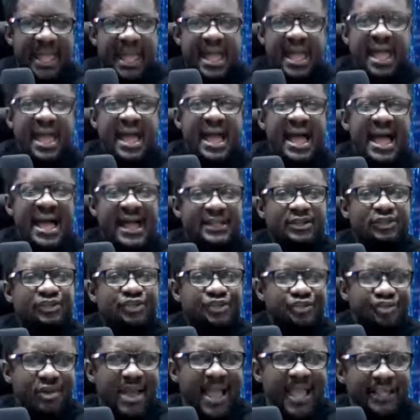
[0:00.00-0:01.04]
and
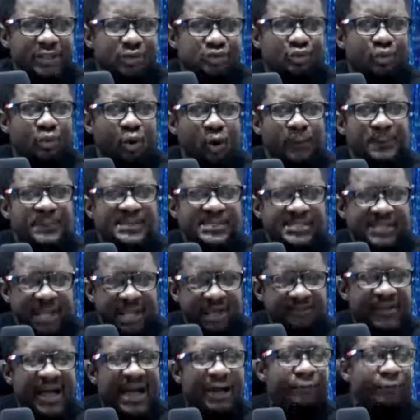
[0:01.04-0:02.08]
try to observe
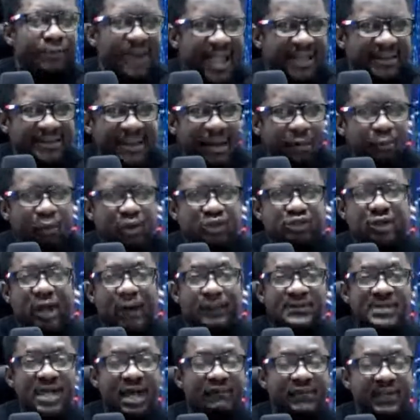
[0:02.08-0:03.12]
and write down what you're
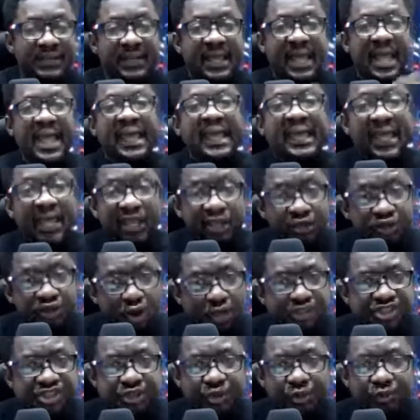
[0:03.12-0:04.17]
observing in your
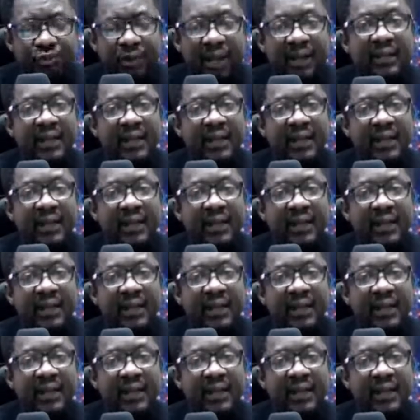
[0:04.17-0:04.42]
children.